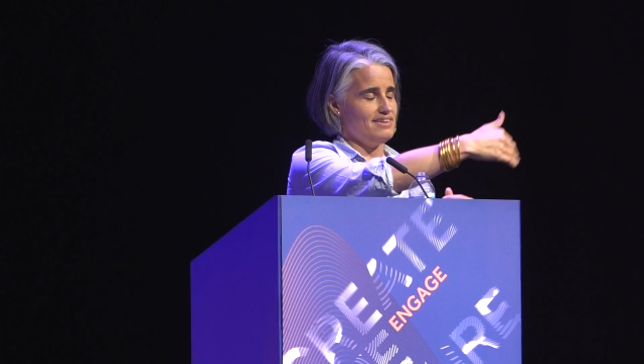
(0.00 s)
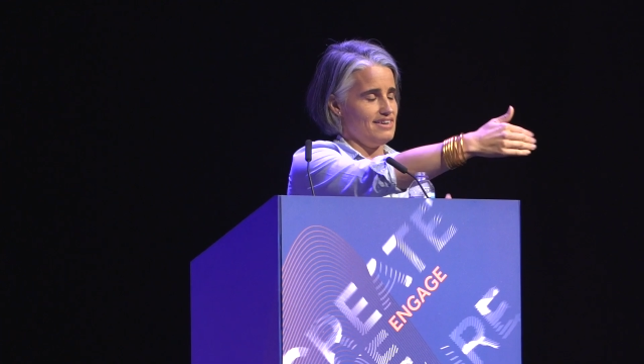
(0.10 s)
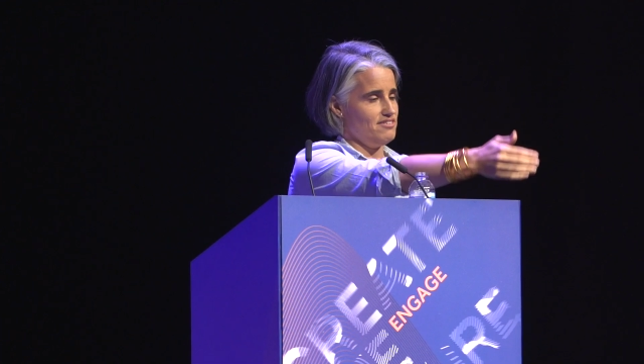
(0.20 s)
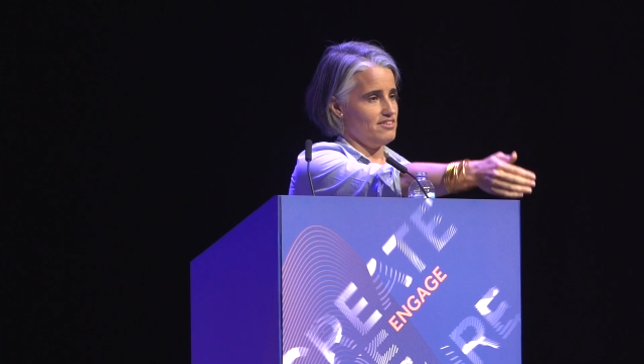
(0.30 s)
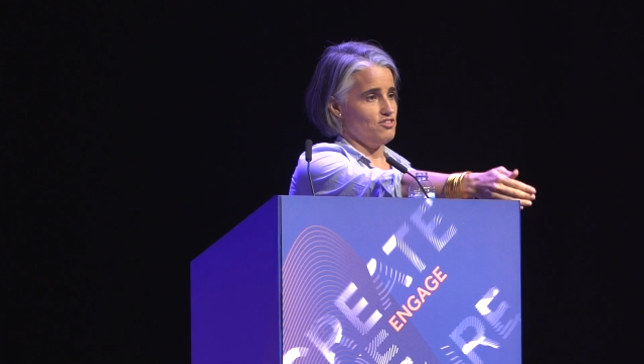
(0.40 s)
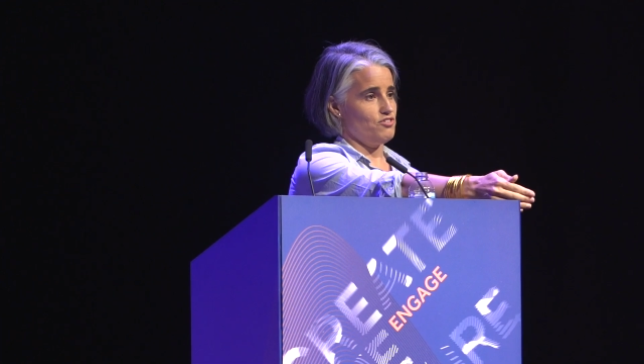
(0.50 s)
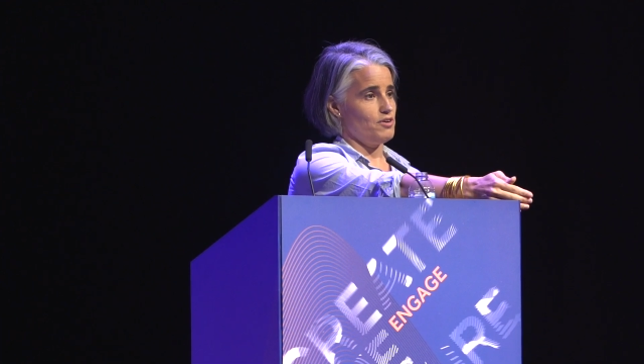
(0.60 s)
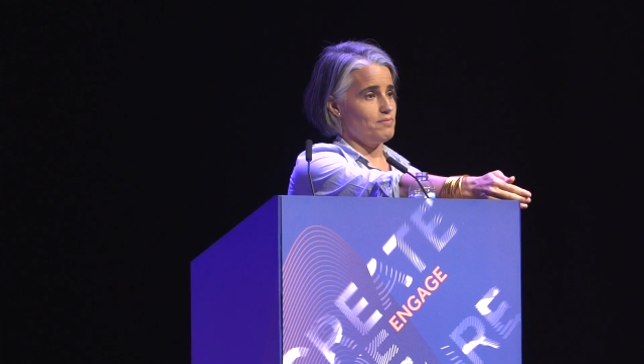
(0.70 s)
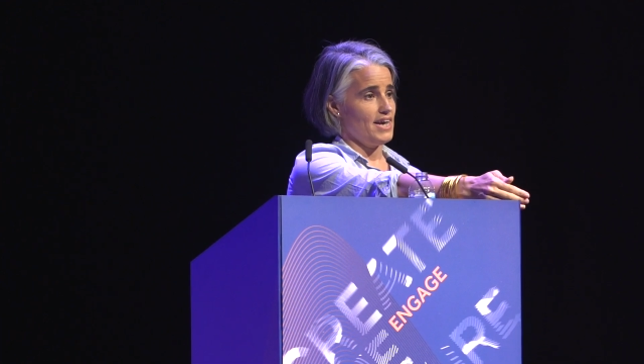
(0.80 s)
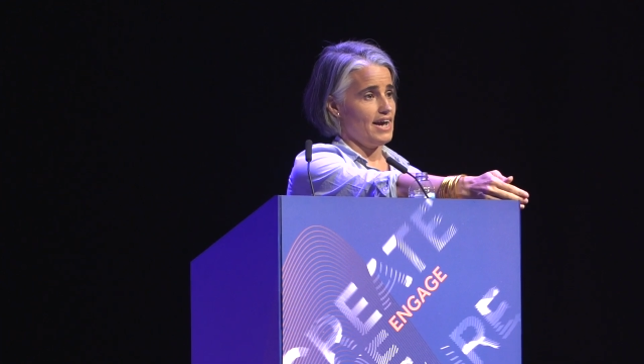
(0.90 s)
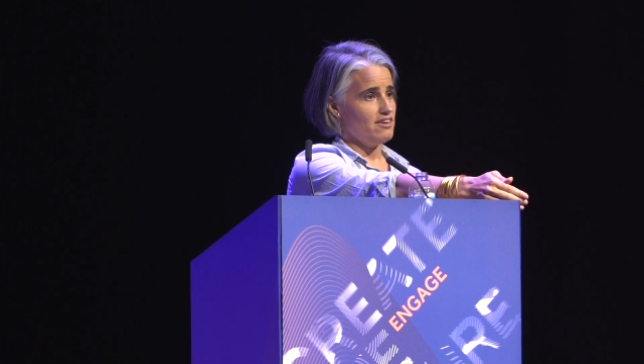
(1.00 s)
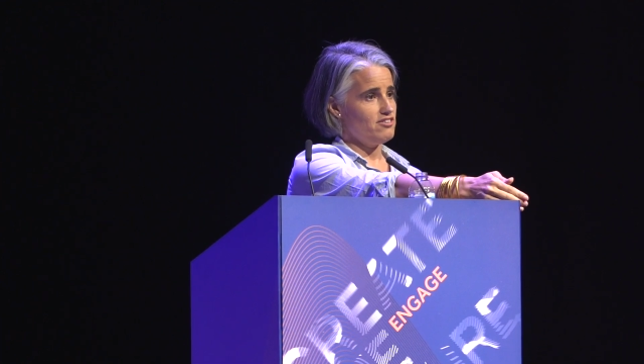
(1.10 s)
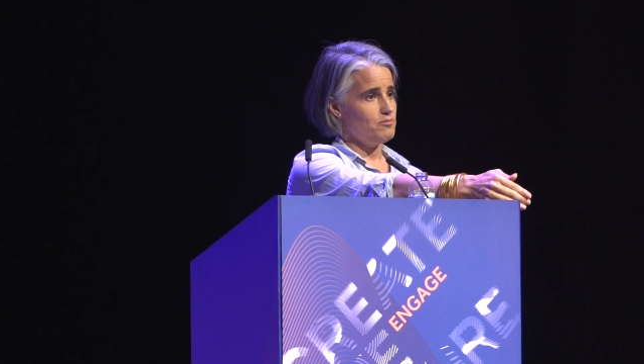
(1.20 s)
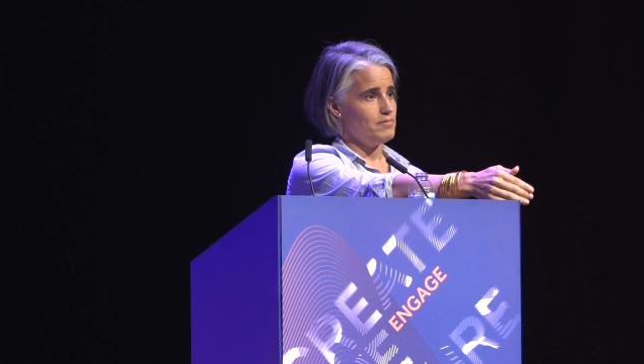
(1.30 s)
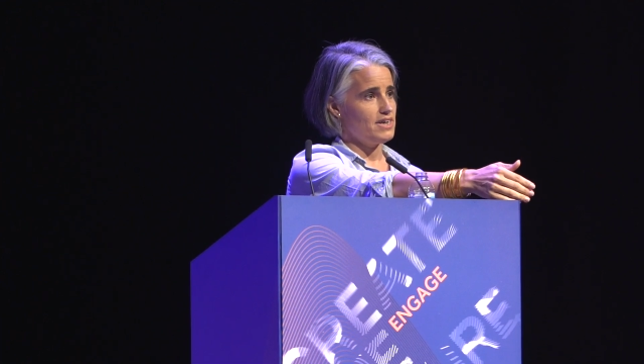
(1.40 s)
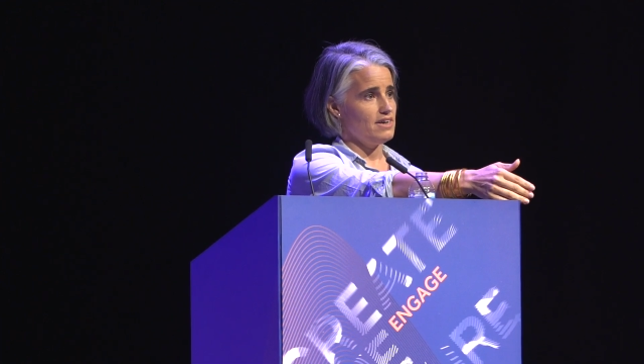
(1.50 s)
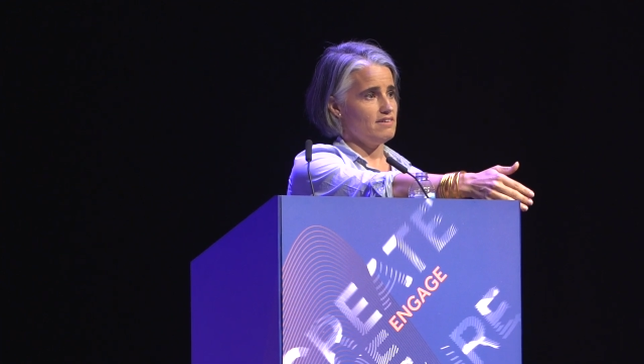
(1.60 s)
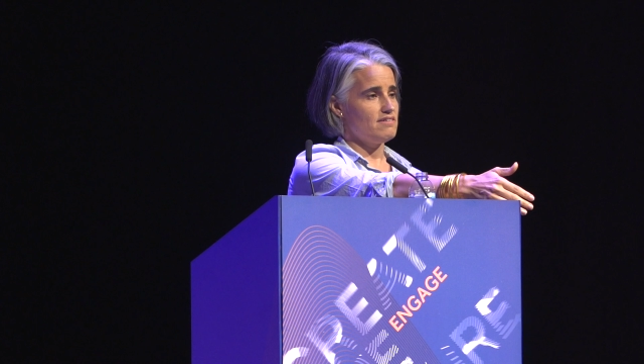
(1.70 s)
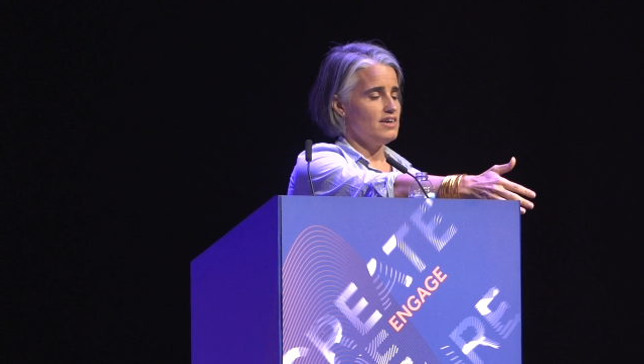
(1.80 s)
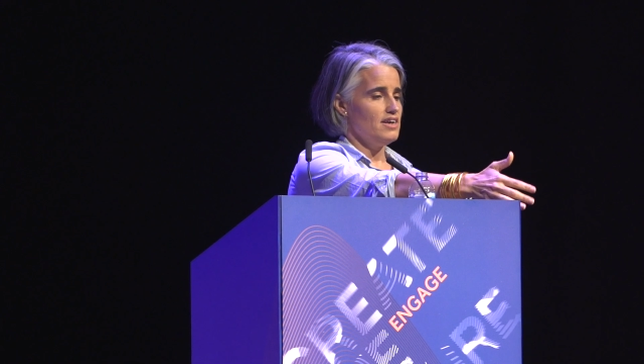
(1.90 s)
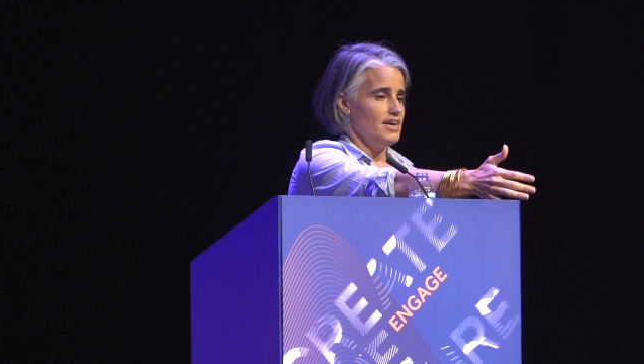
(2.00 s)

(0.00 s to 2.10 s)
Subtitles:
distanced from the action because